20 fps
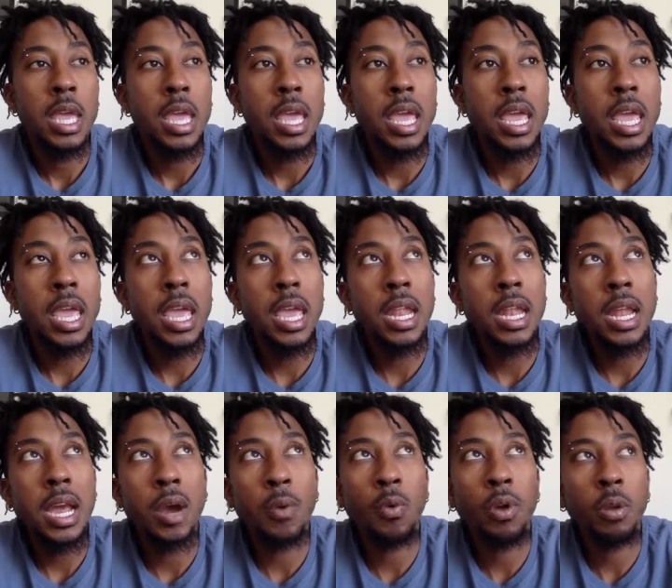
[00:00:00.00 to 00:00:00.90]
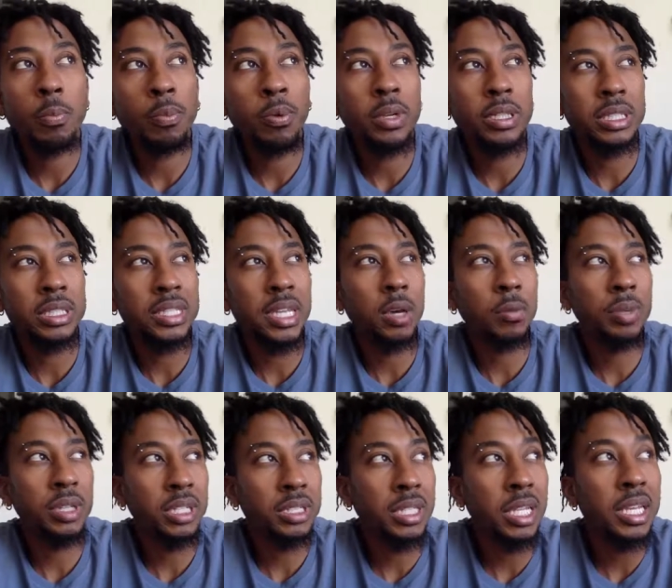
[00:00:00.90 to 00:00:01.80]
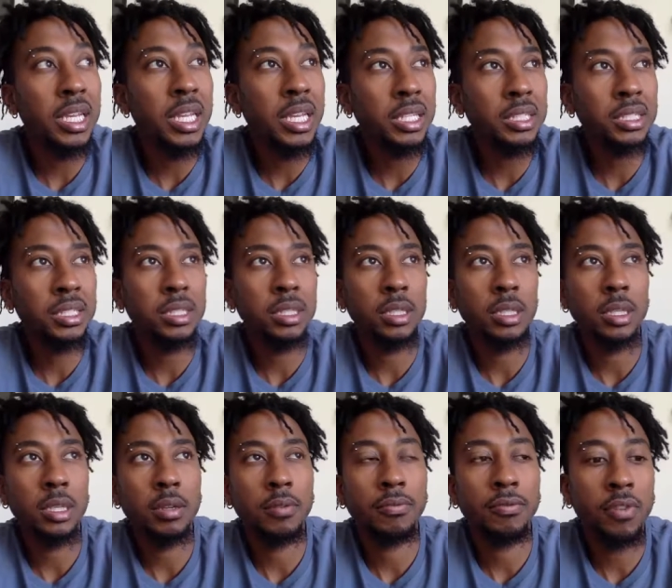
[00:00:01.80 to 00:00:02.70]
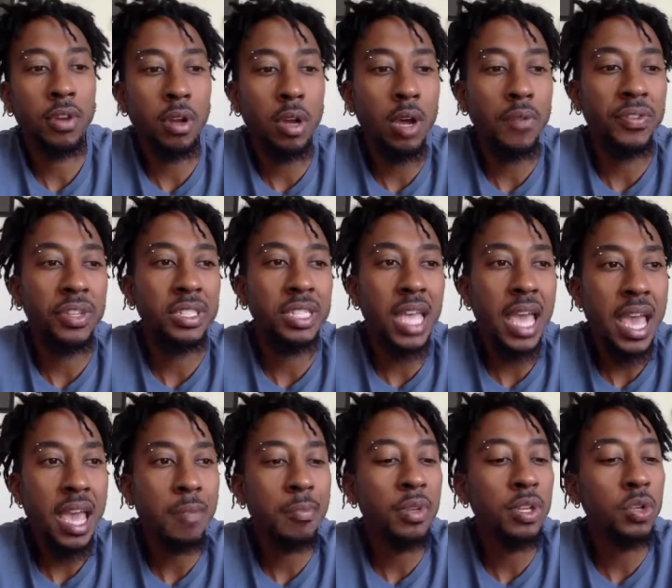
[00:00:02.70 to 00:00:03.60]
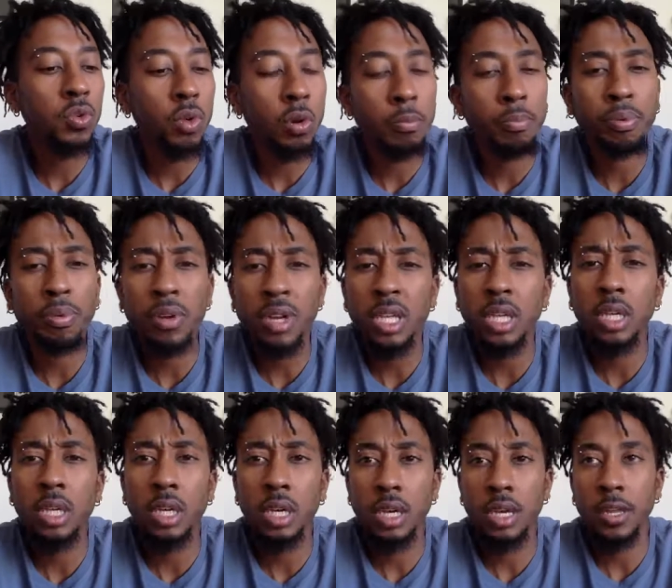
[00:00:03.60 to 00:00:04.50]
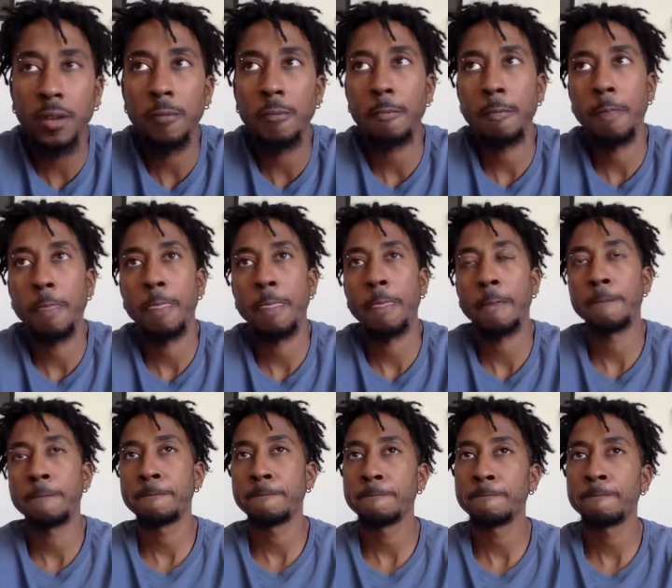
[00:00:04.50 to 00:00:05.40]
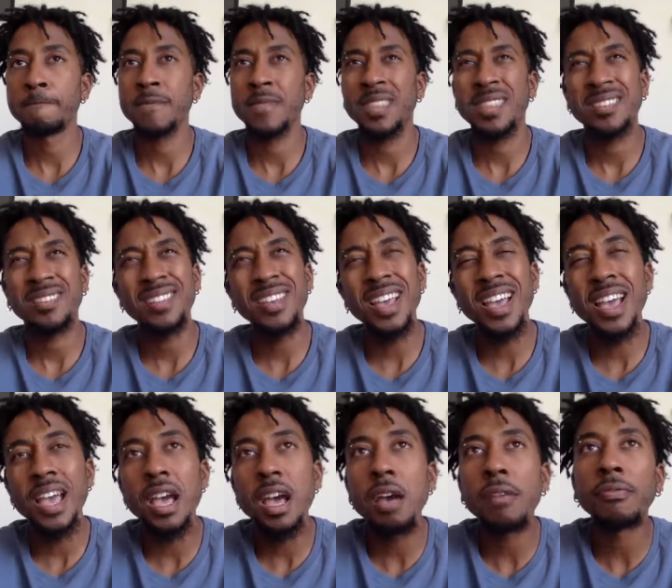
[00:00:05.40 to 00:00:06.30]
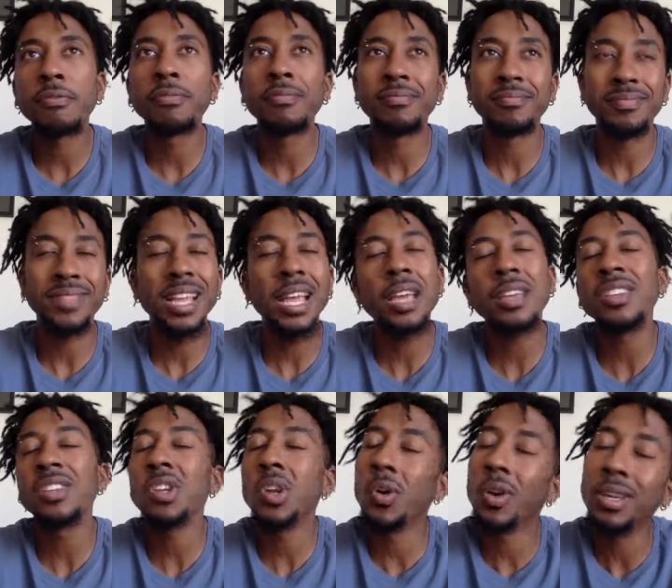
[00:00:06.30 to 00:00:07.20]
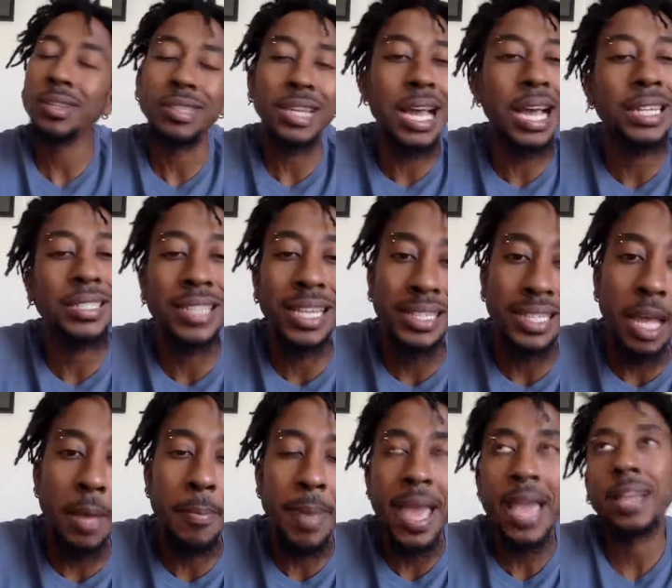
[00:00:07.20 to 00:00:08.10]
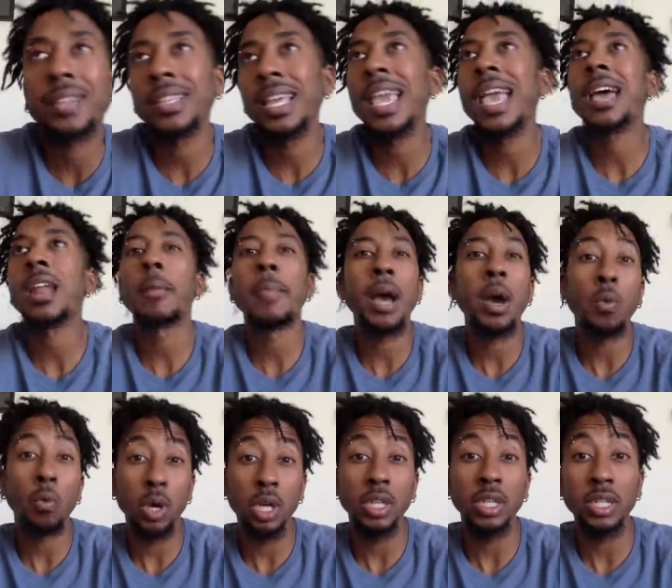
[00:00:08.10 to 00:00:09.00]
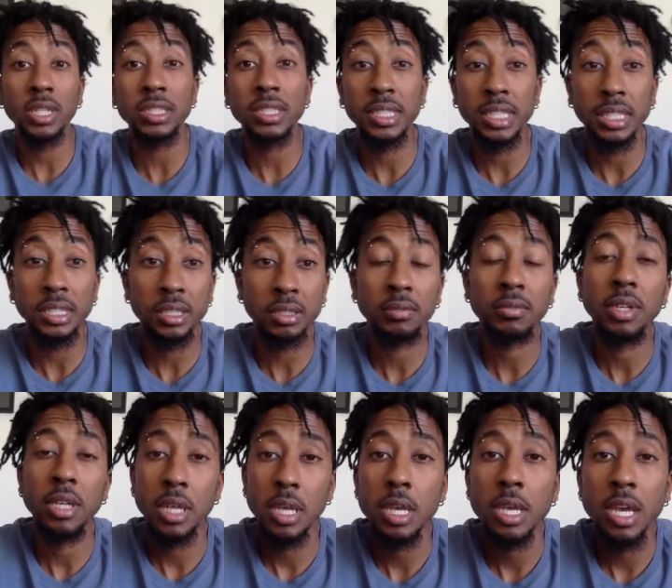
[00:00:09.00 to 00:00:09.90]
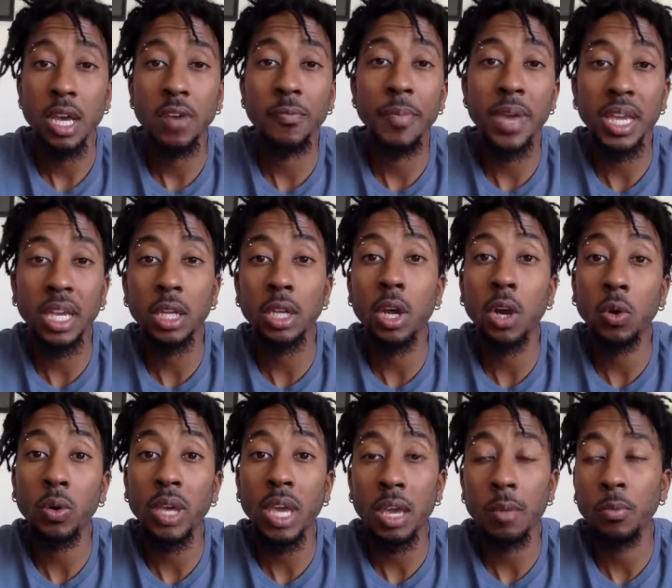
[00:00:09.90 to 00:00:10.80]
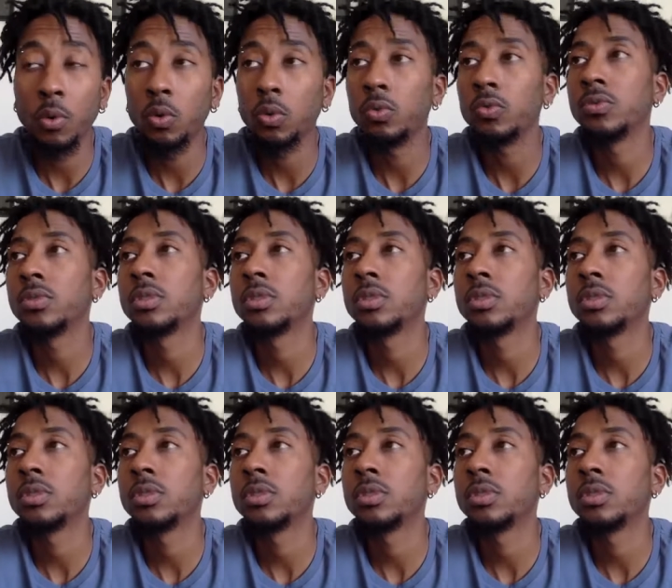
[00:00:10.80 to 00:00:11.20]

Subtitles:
And I want to point this out because the Knicks front office had been doing pretty good. You know what? Nah, I take that back. They had about one good season of making okay moves.